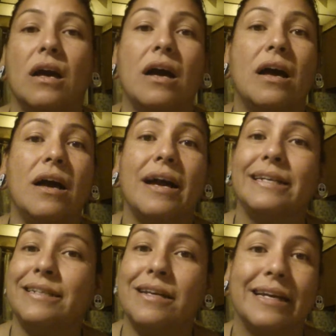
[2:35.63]
I
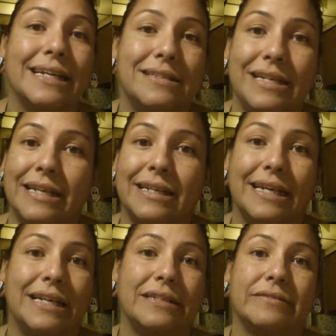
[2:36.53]
did not get Tink
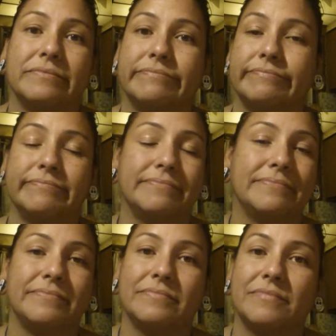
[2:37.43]
again.
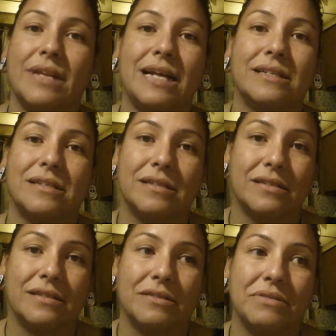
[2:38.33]

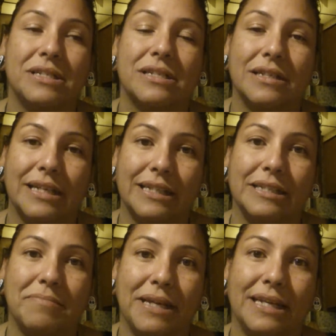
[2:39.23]
That's what's
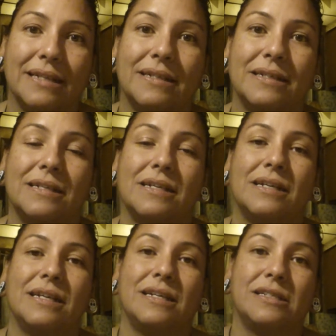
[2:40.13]
killing me.
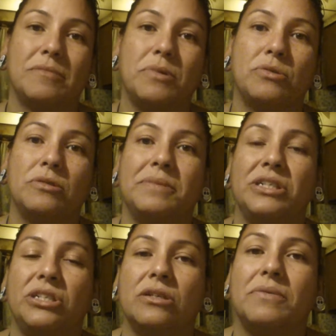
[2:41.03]
Supposedly
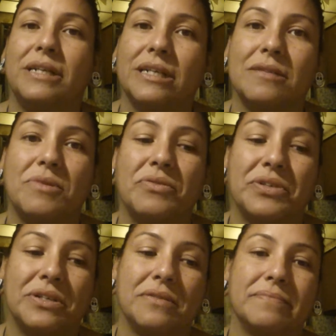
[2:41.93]
she don't want to come
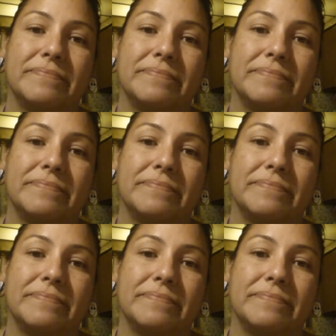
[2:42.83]
over.